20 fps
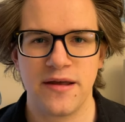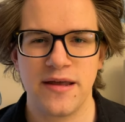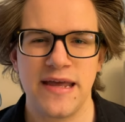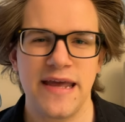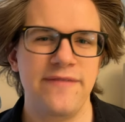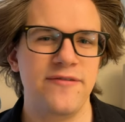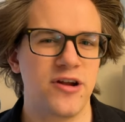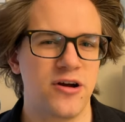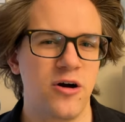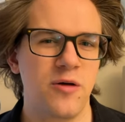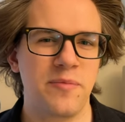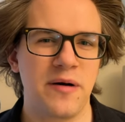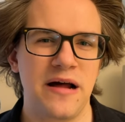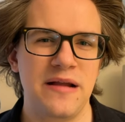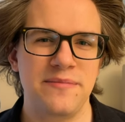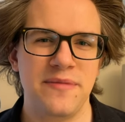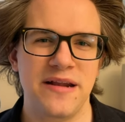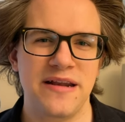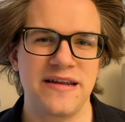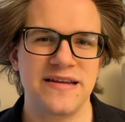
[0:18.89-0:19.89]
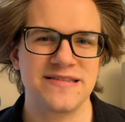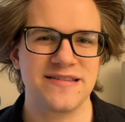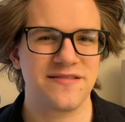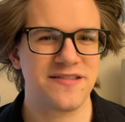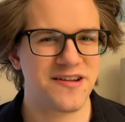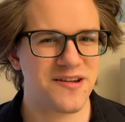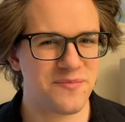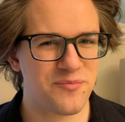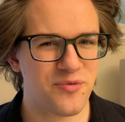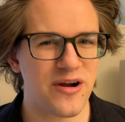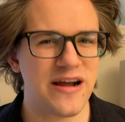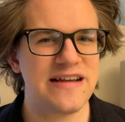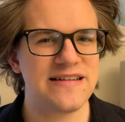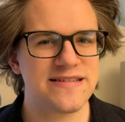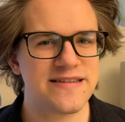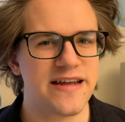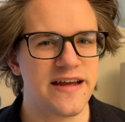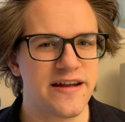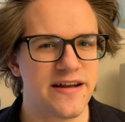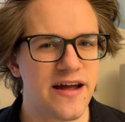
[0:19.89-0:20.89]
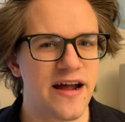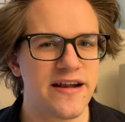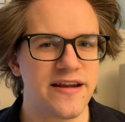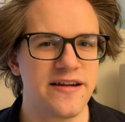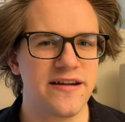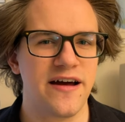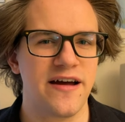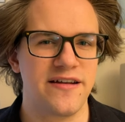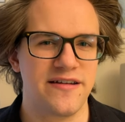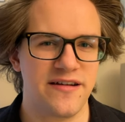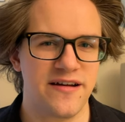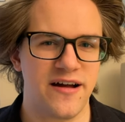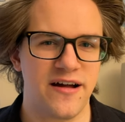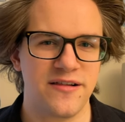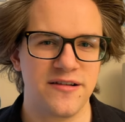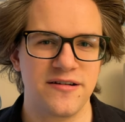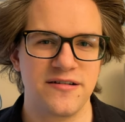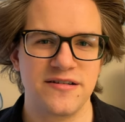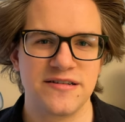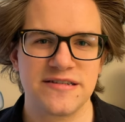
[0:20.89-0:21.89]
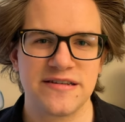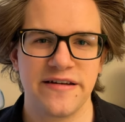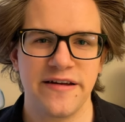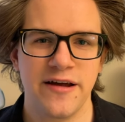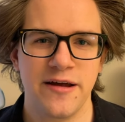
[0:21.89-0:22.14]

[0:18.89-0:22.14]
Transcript: Even a HomePod Mini is a little pricey at $99,